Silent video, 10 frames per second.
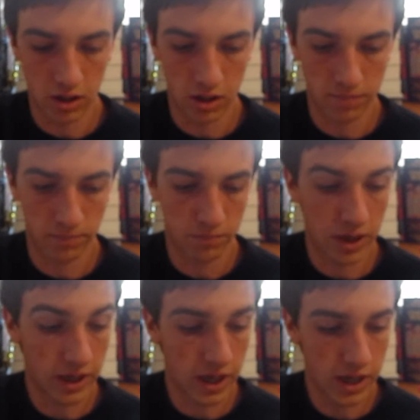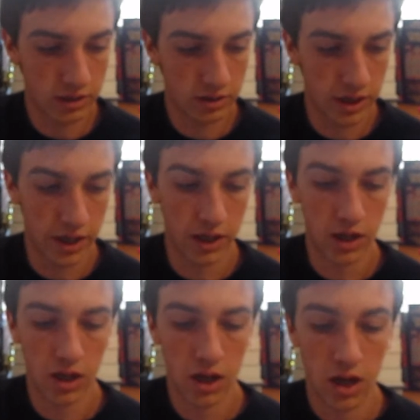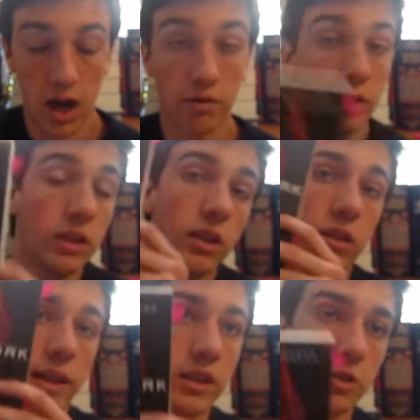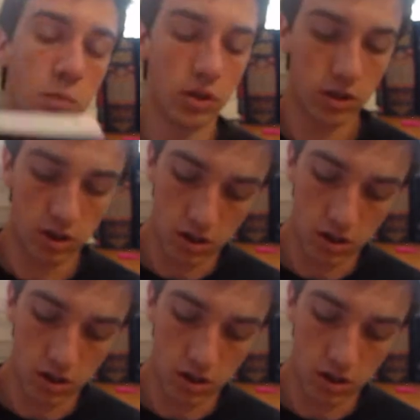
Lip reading: But I can say I really did like this book.